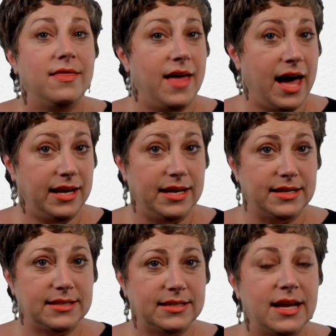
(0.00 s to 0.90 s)
That
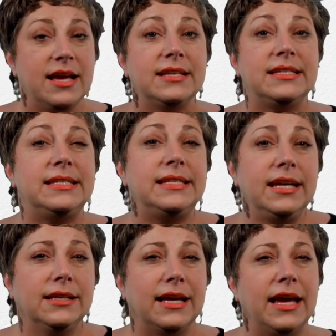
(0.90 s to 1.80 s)
is,
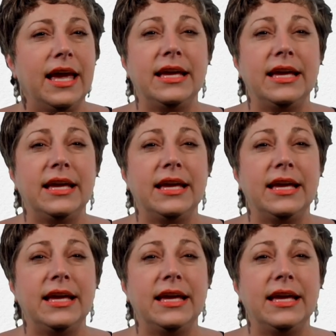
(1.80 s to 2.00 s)
stealing